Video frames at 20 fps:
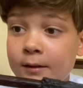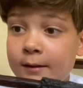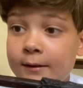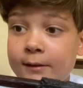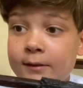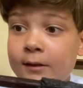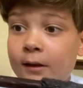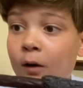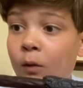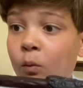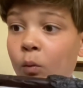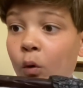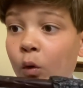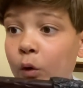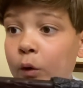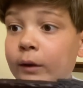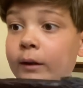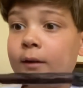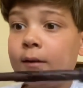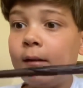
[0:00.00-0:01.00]
It's not
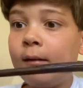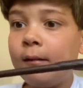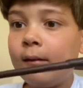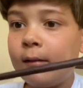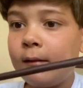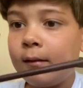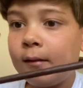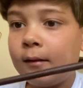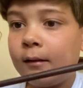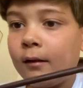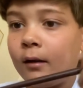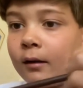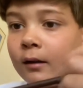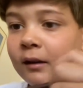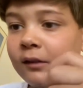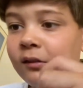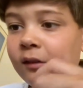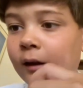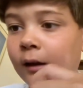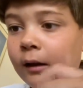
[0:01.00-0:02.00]
wood or
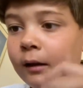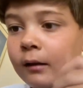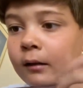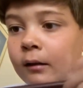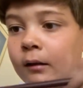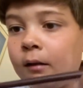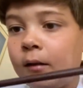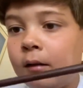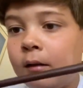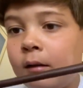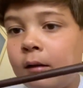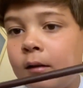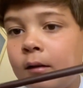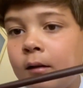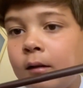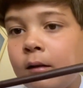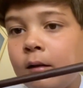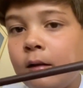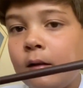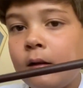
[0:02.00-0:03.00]
anything.
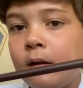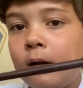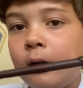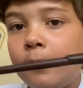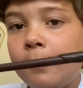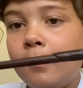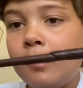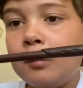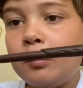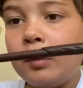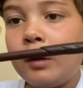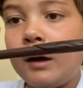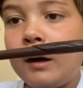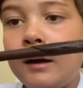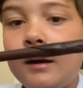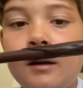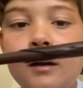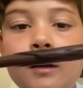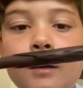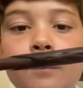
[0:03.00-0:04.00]

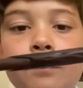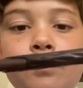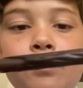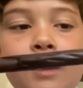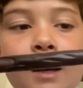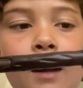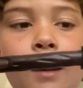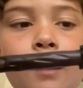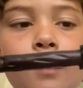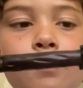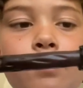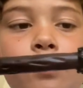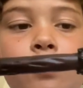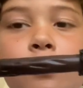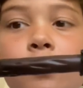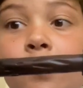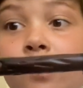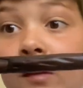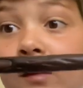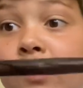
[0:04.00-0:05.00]
But, yeah,
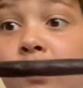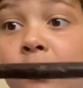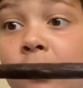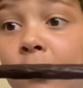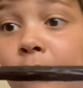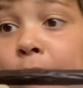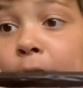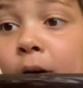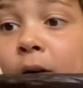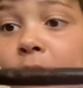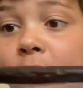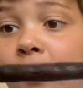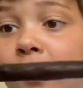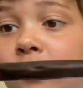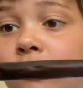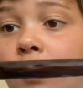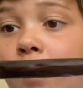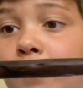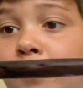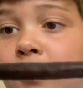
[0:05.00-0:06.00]
this is a very
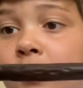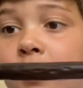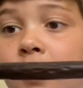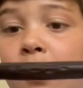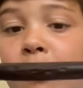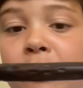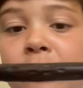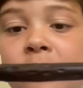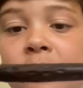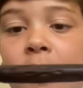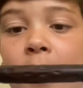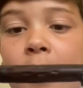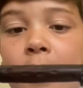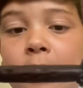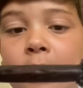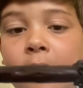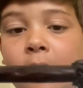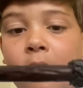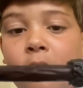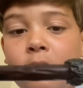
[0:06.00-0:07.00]
nice replica, I would
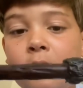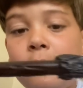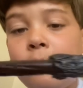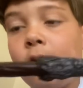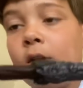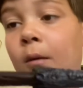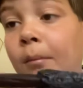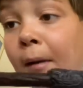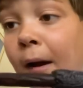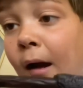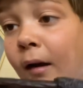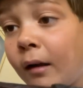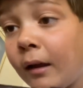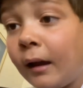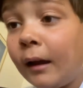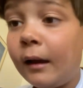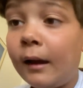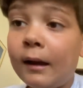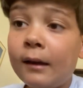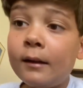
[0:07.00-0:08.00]
say, and I would give it about
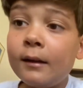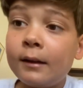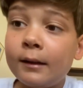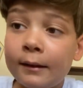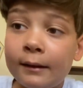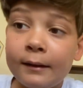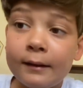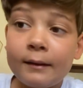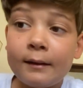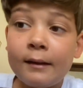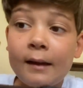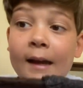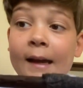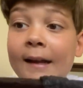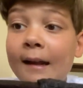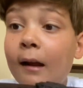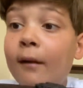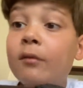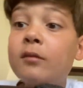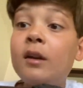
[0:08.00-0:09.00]
a
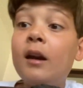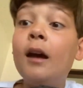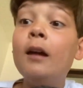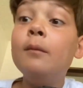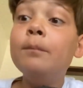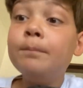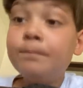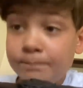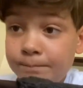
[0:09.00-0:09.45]
8 out of 10.